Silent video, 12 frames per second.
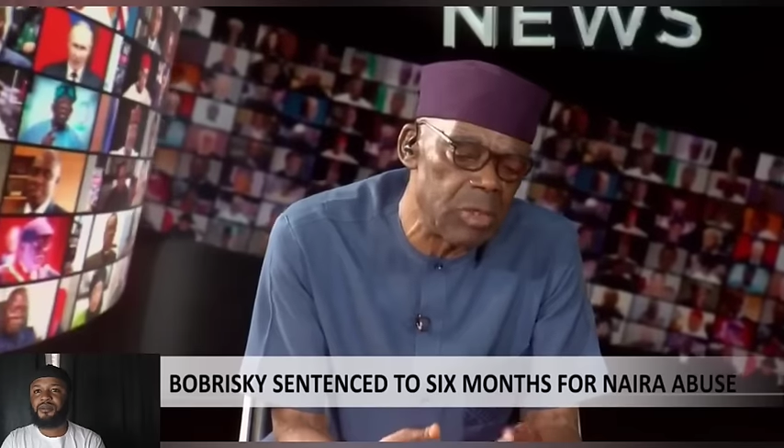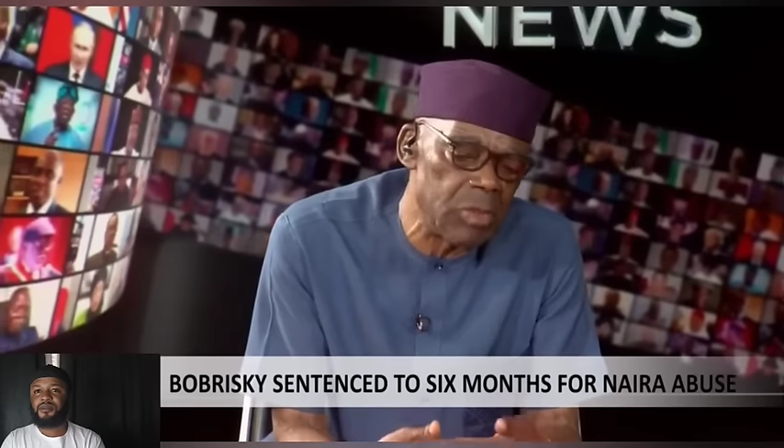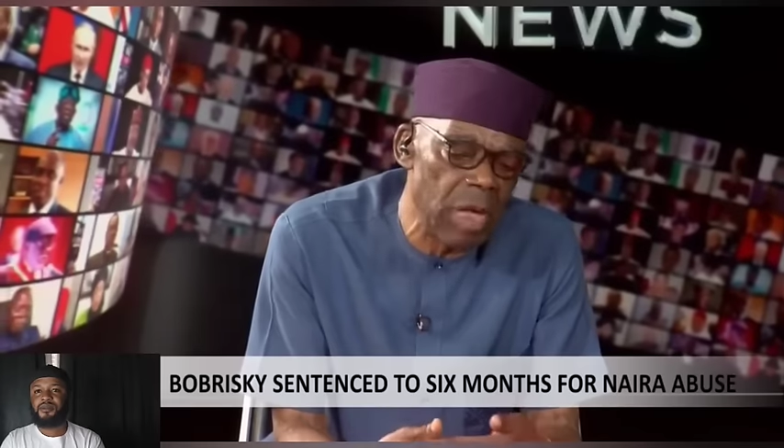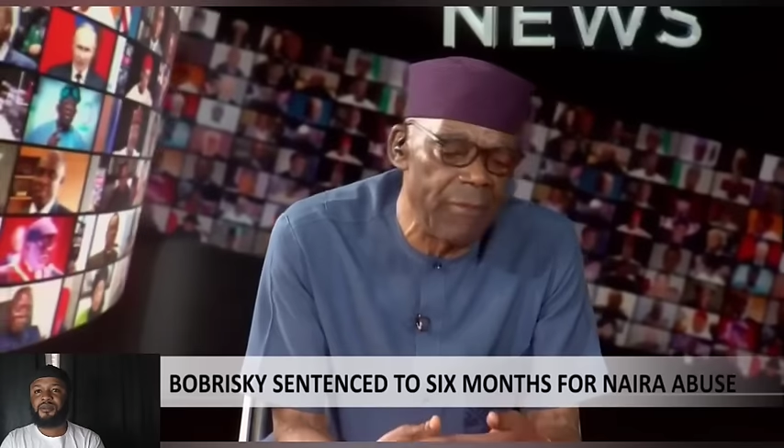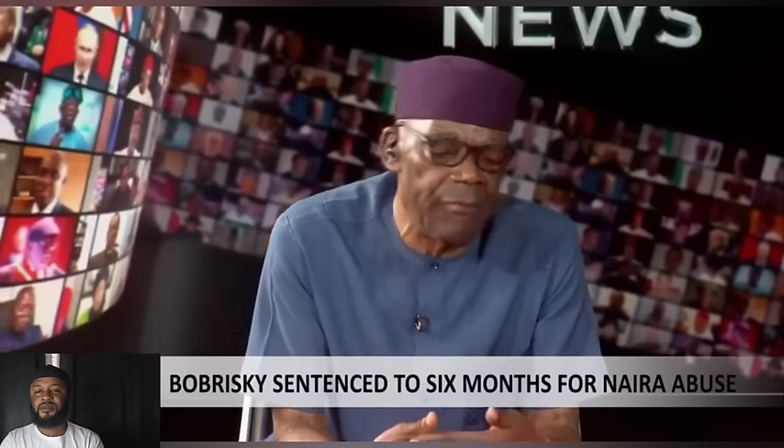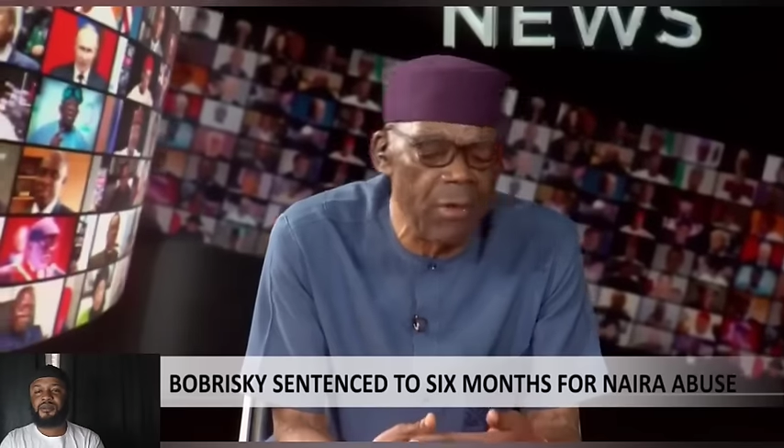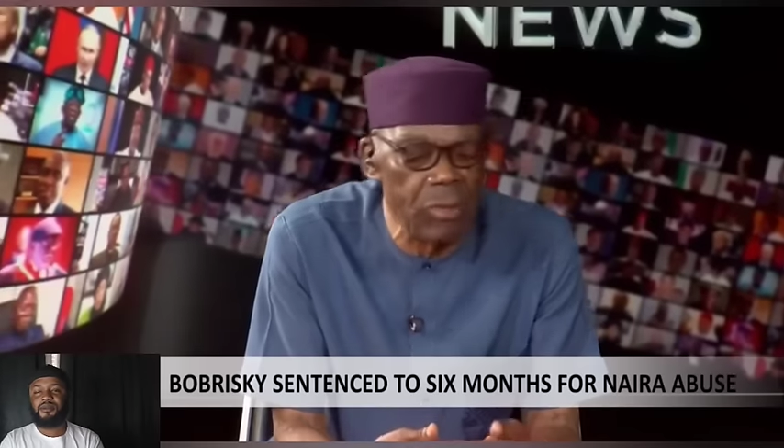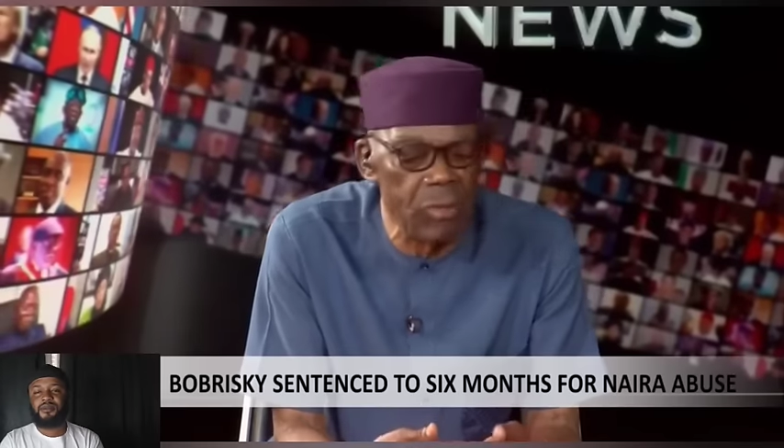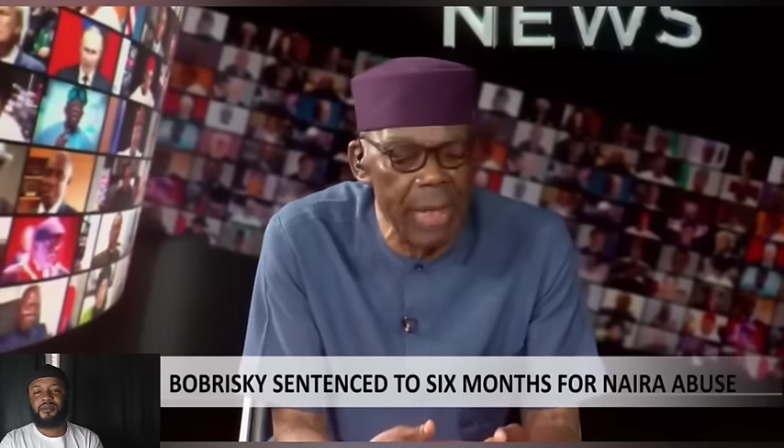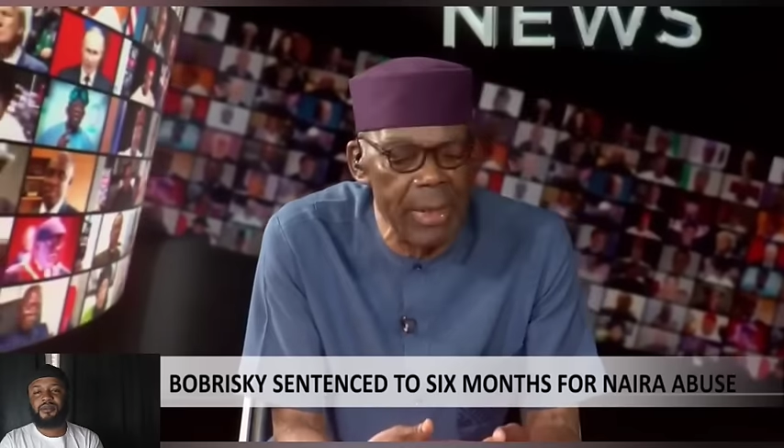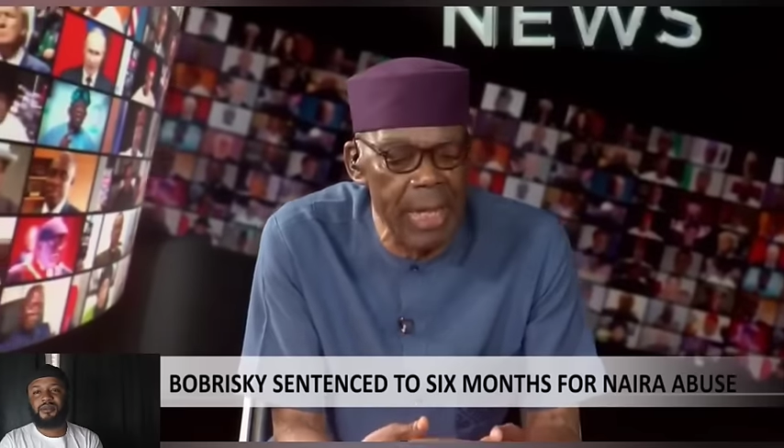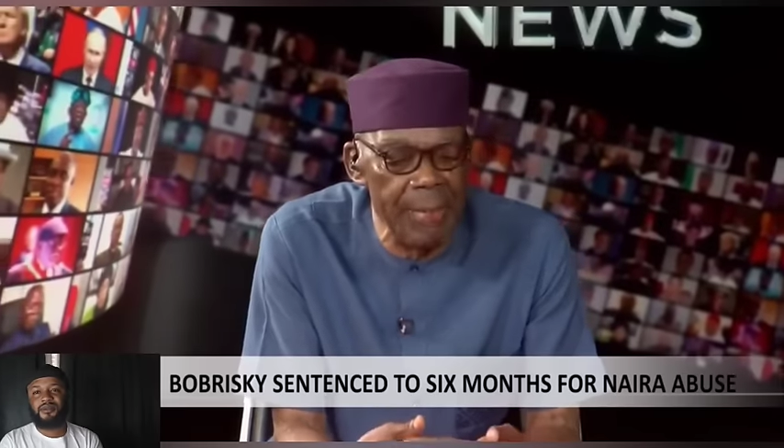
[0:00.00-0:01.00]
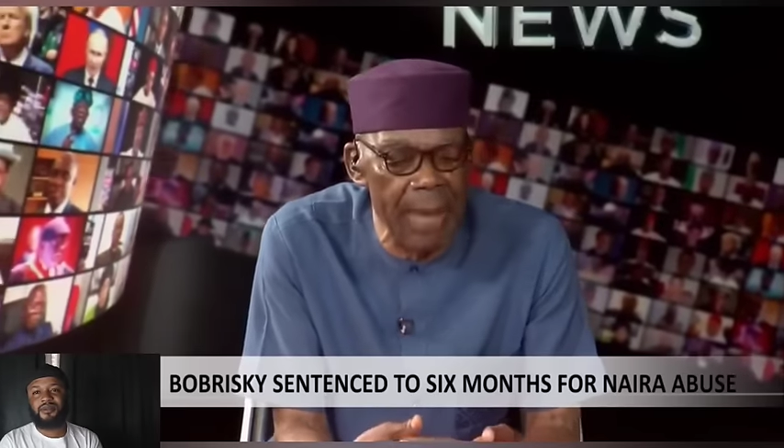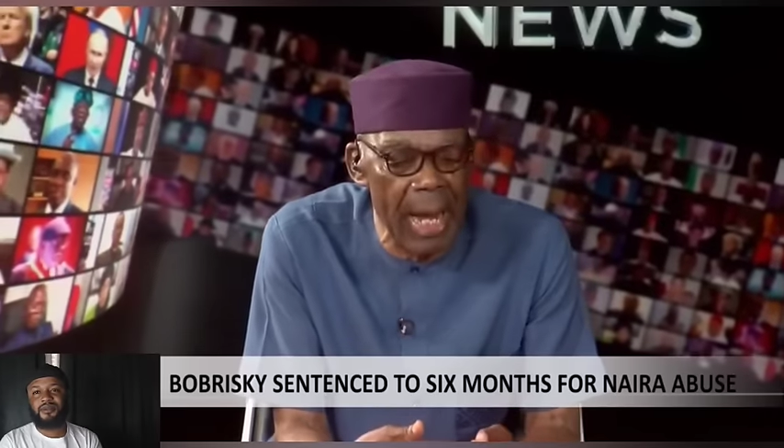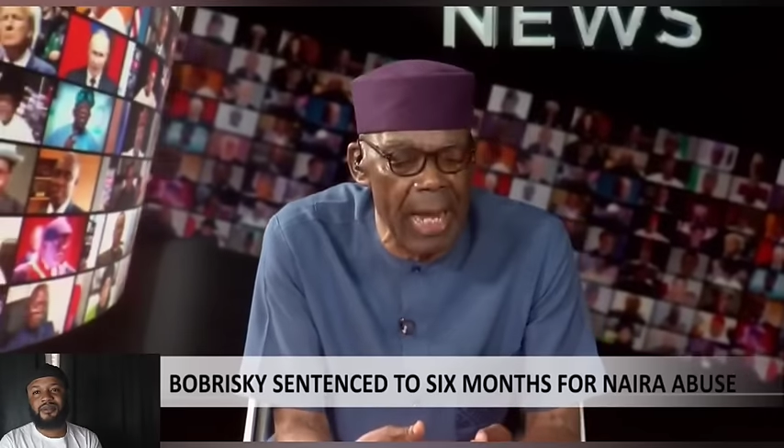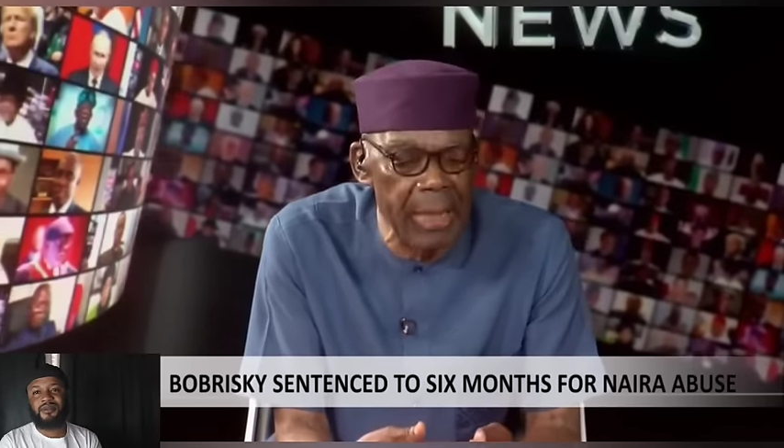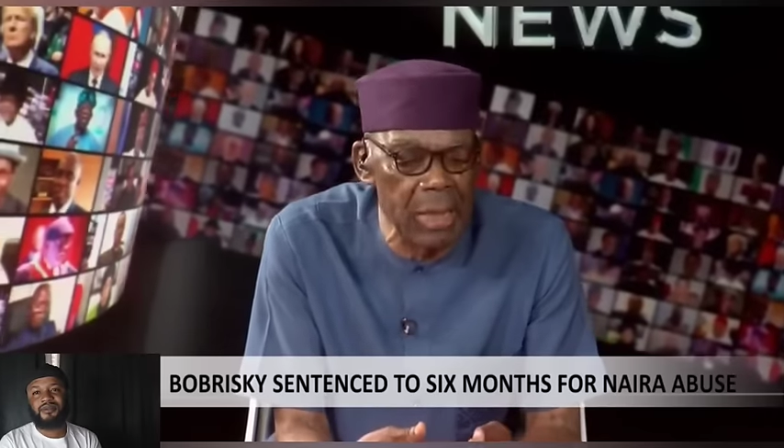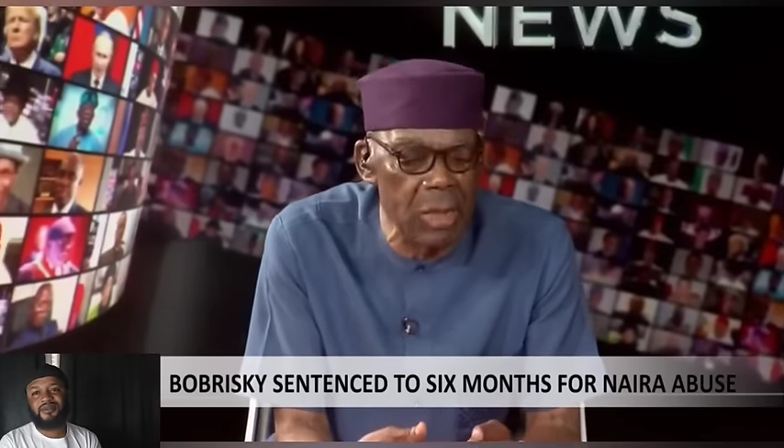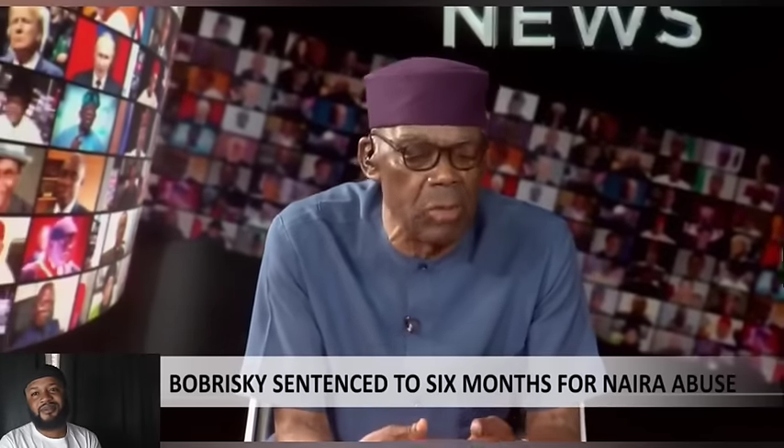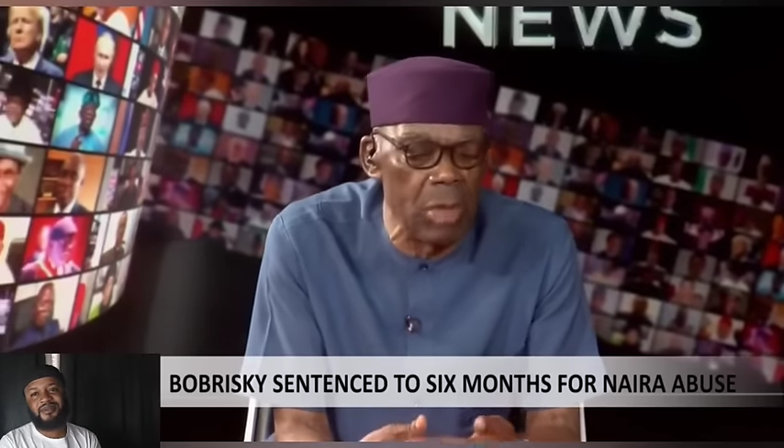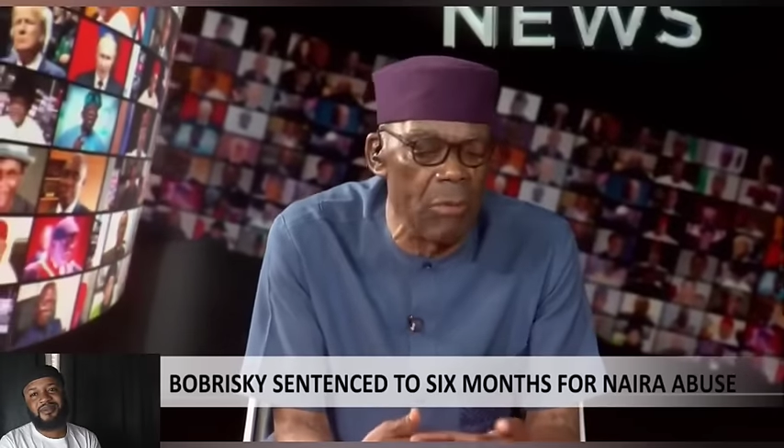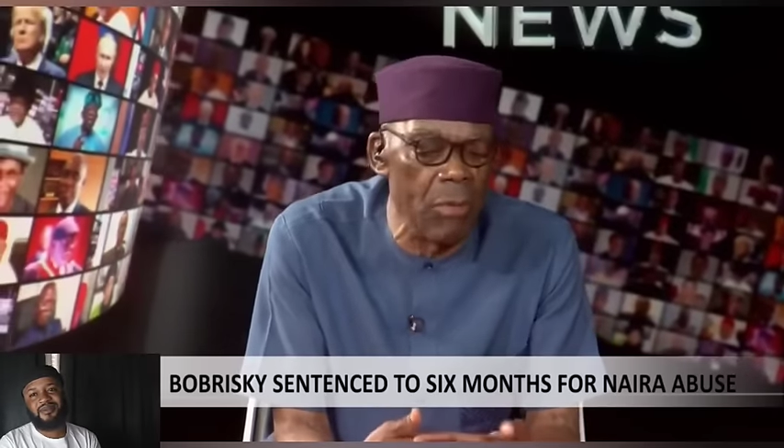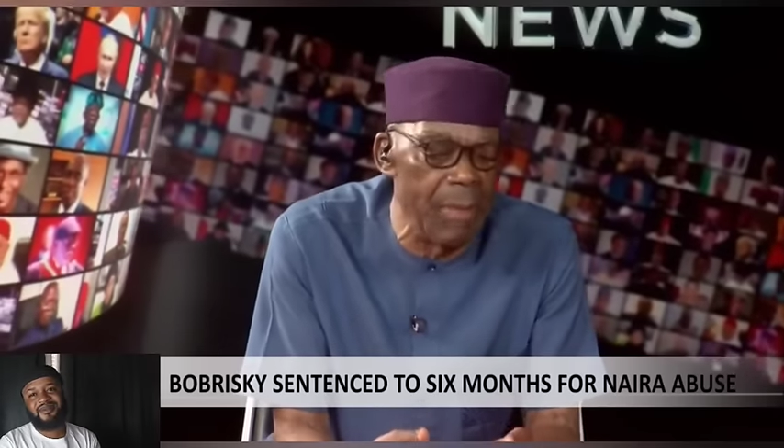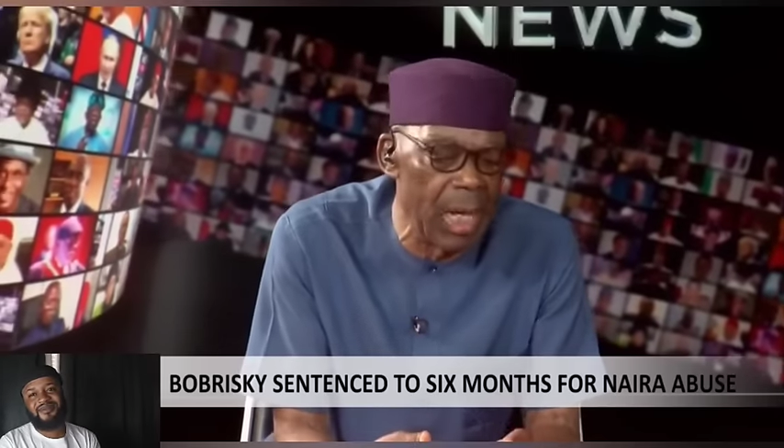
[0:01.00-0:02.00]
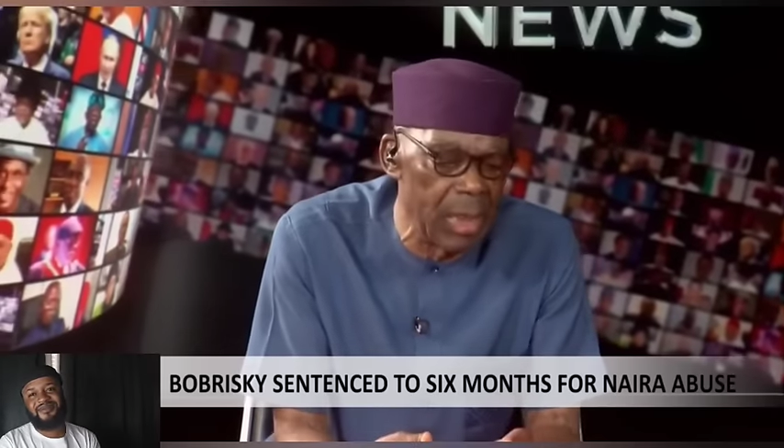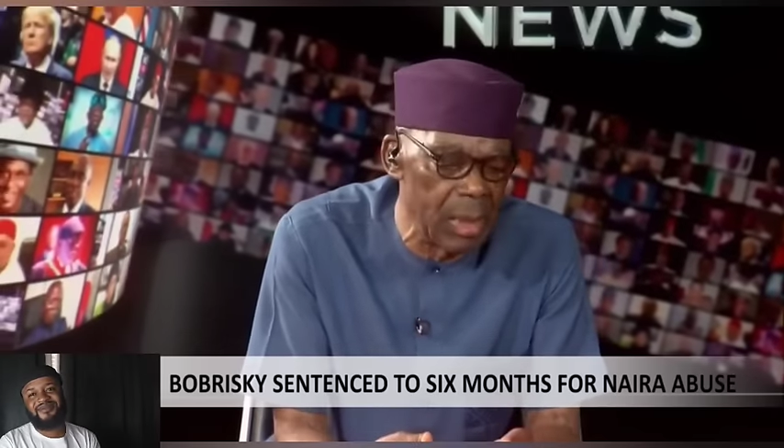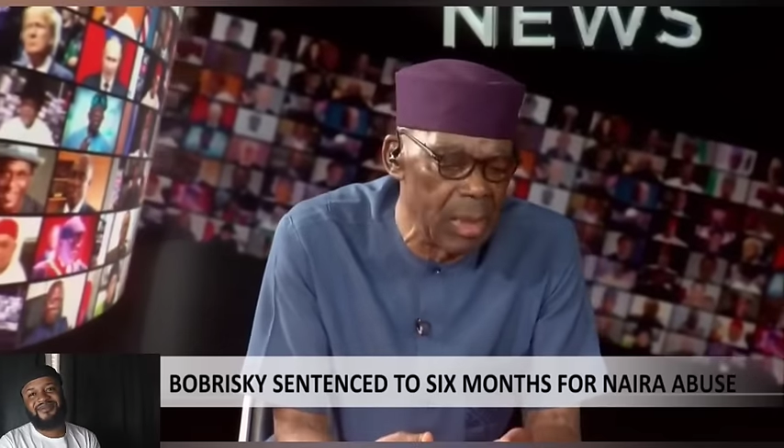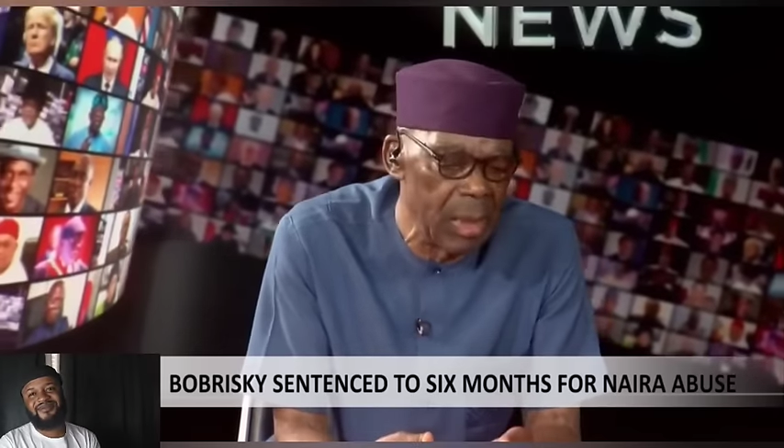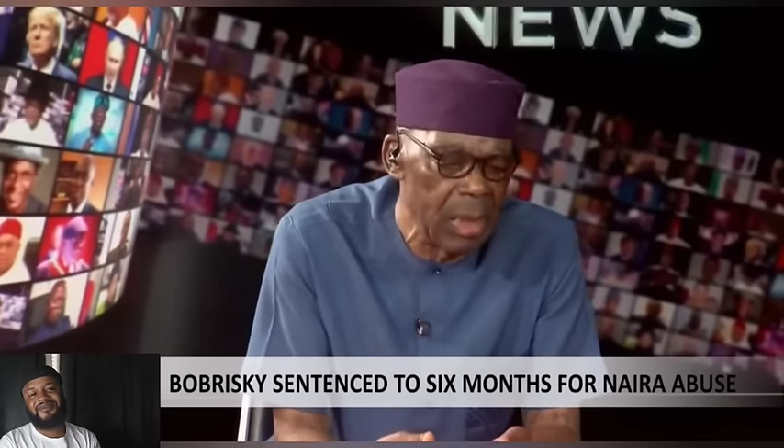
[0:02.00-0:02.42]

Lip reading: transformed to a man, to a woman?